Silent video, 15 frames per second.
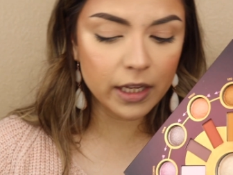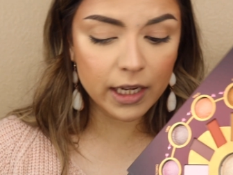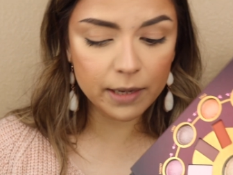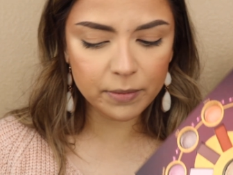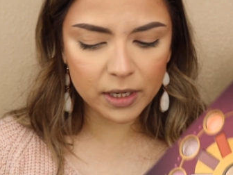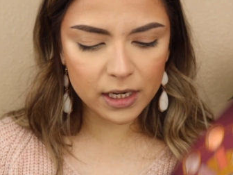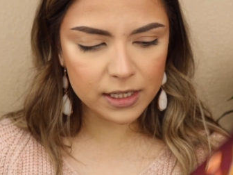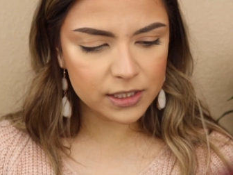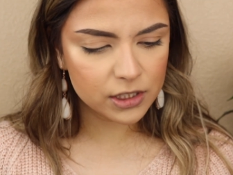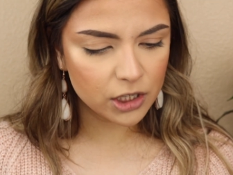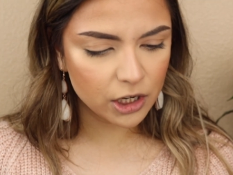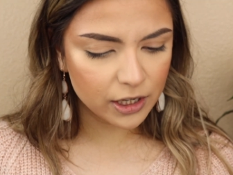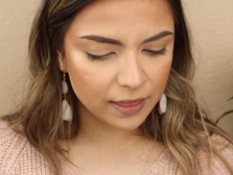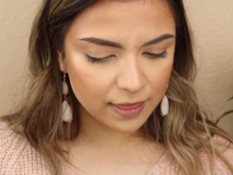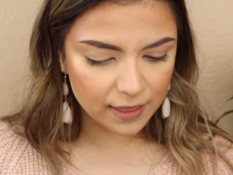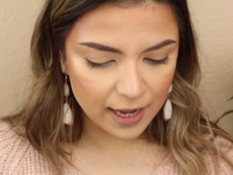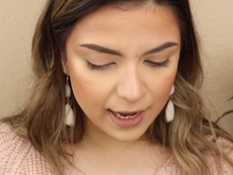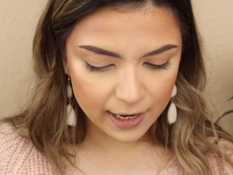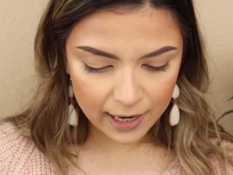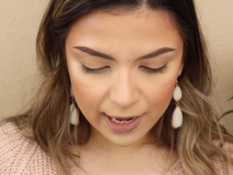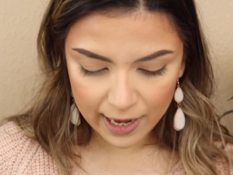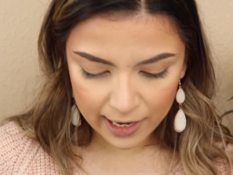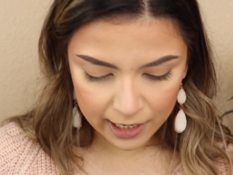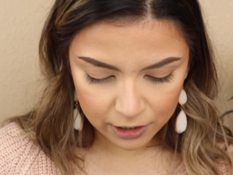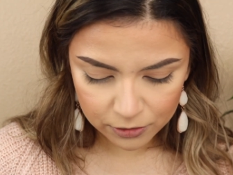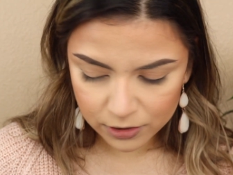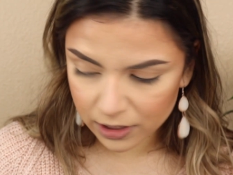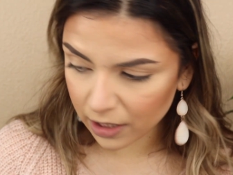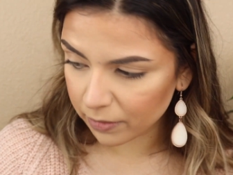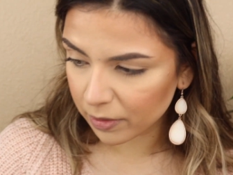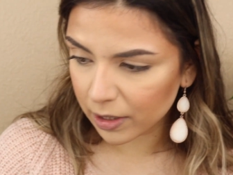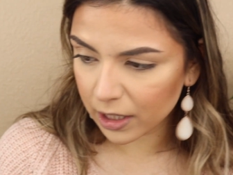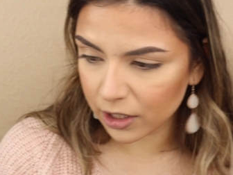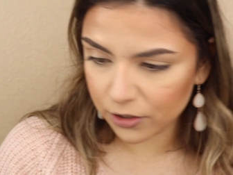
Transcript: like I'm gonna start that out and I'm gonna